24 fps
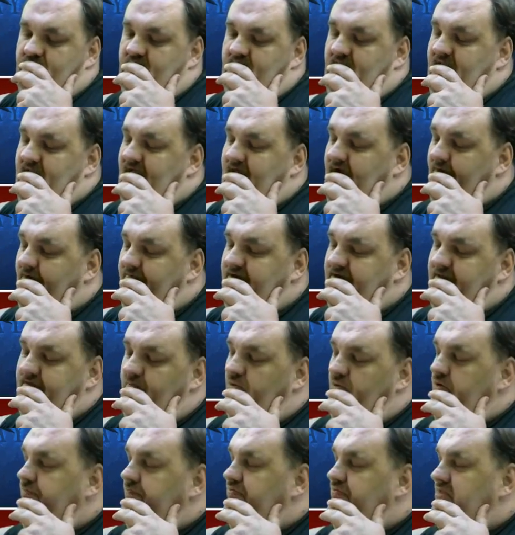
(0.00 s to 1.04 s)
how many
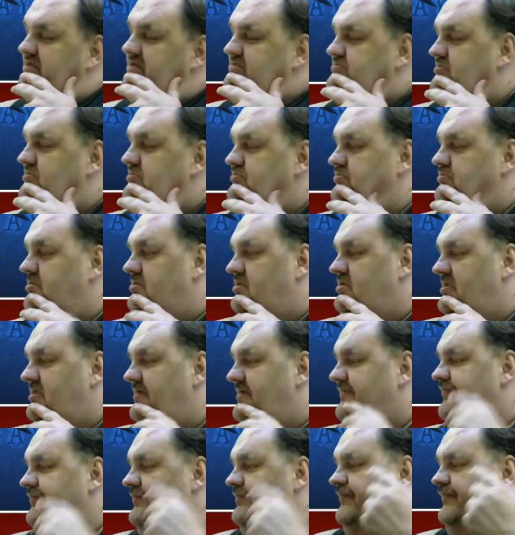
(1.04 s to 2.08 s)
more places are
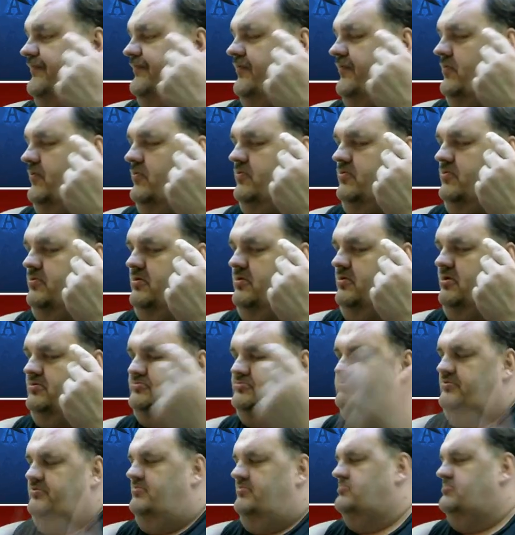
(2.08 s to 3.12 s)
left for
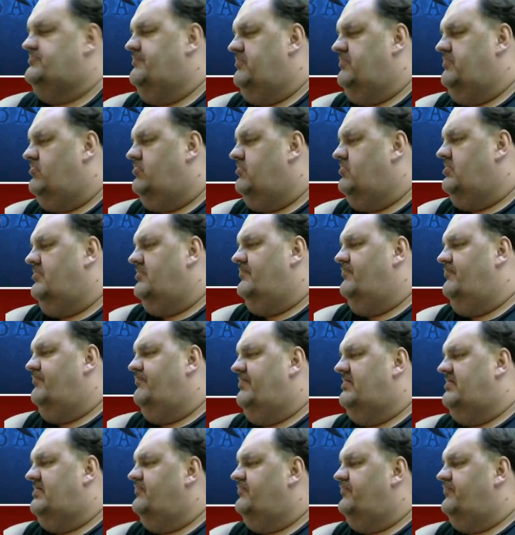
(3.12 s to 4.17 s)
us to explore on
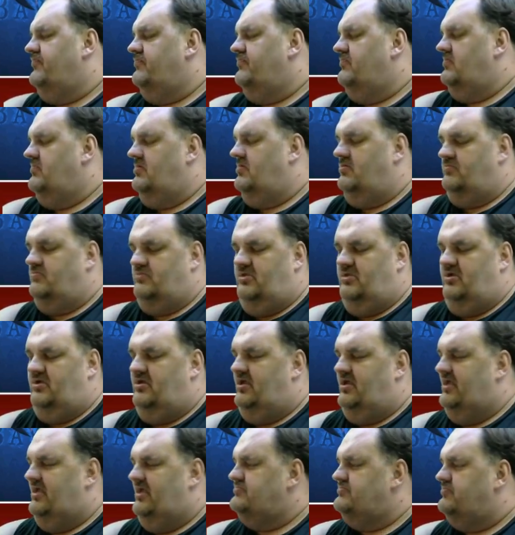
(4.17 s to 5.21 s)

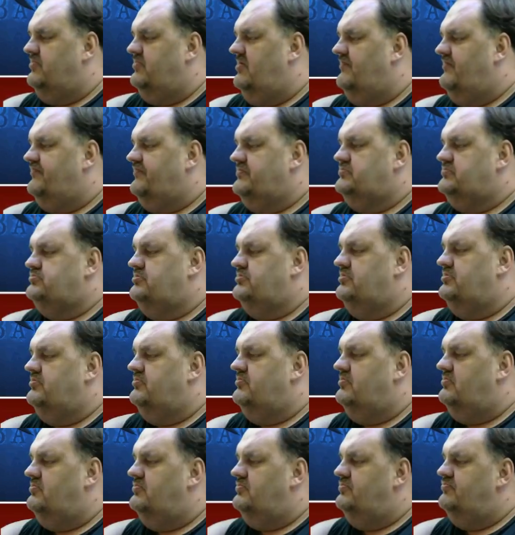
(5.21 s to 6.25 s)
Azeroth in
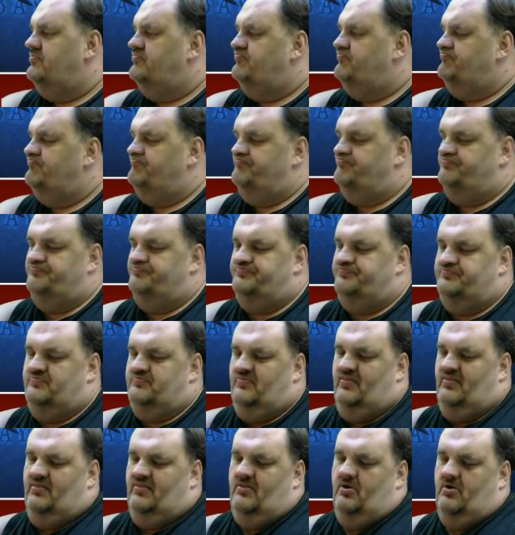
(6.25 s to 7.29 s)
general.
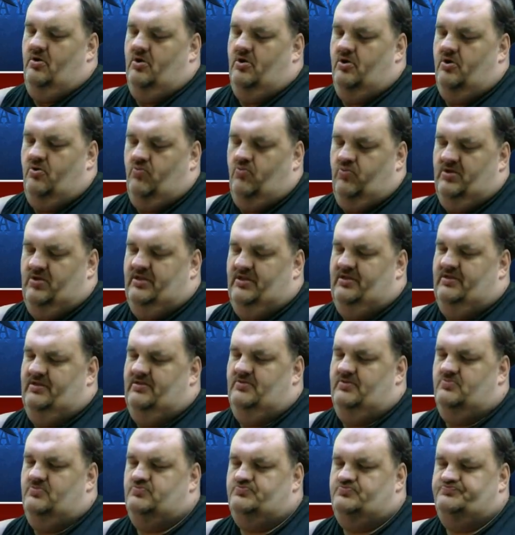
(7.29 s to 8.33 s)
Are
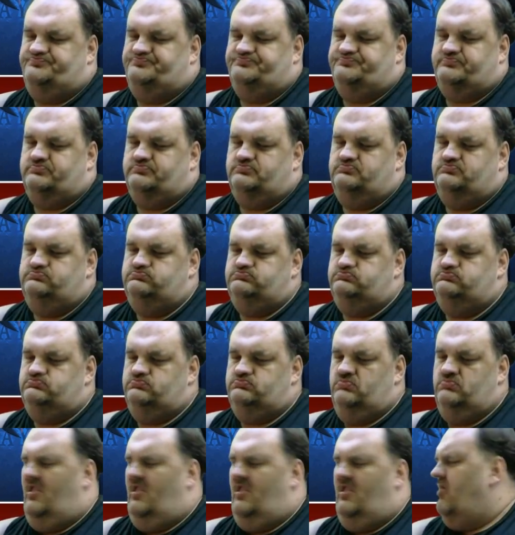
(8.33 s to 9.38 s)
we
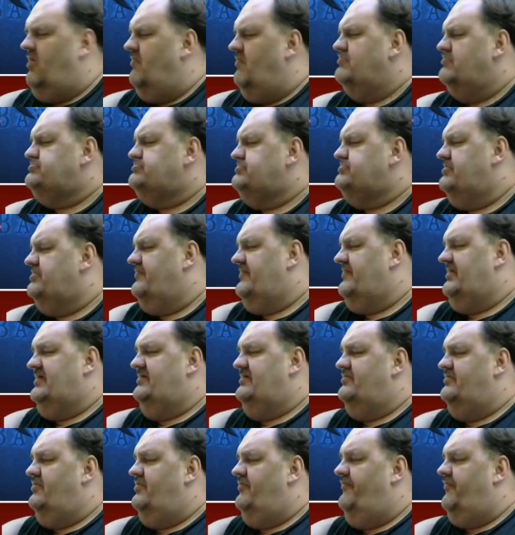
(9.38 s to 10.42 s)
almost to the
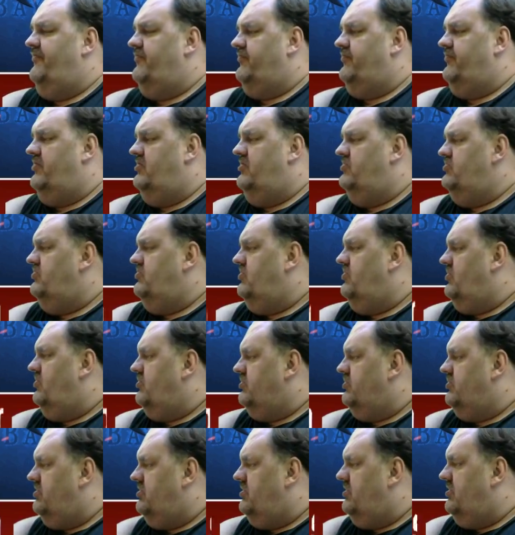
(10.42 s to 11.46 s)
end of the row,
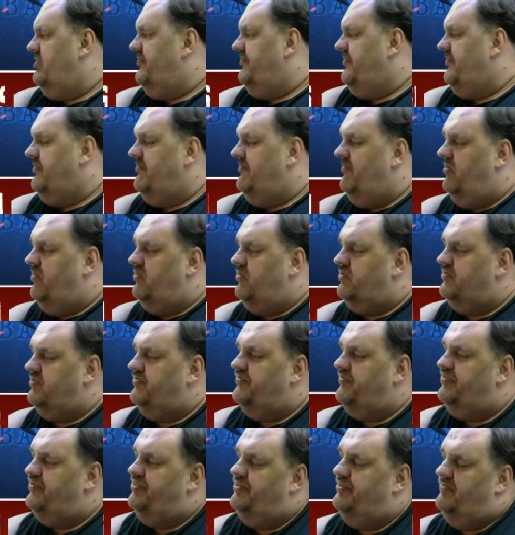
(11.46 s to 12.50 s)
or are there
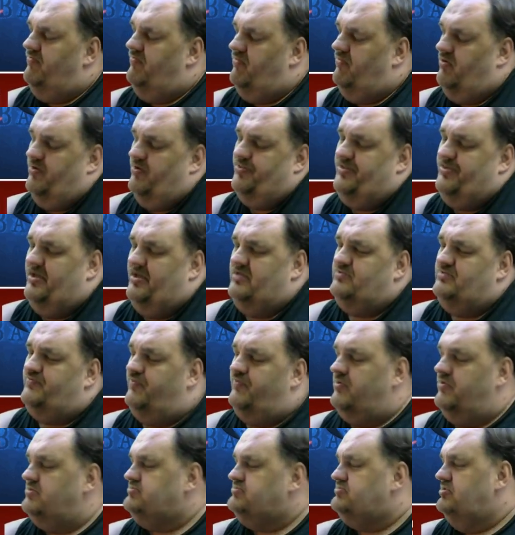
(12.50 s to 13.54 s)
more things
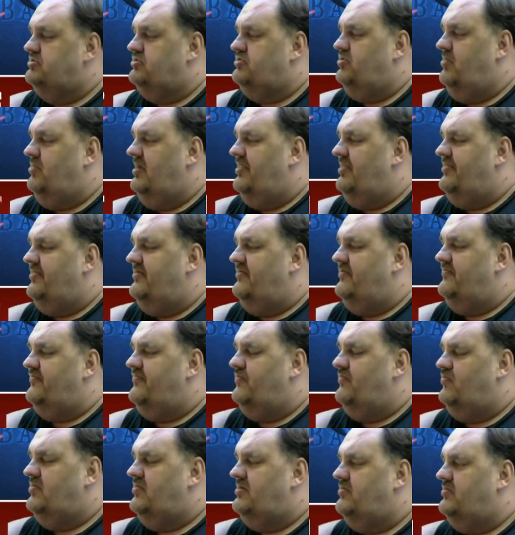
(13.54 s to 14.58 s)
for us to do out there
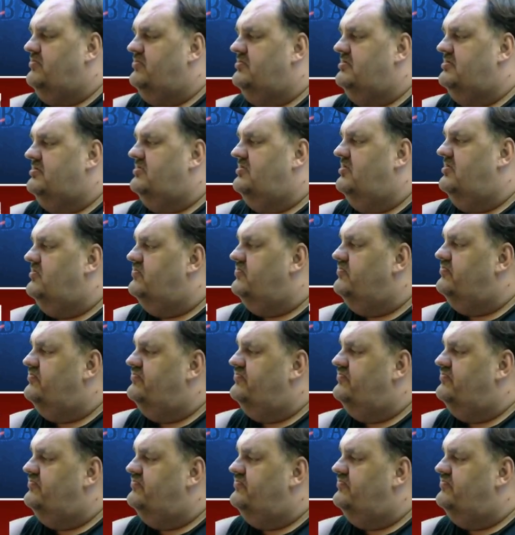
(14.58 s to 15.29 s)
than we already know?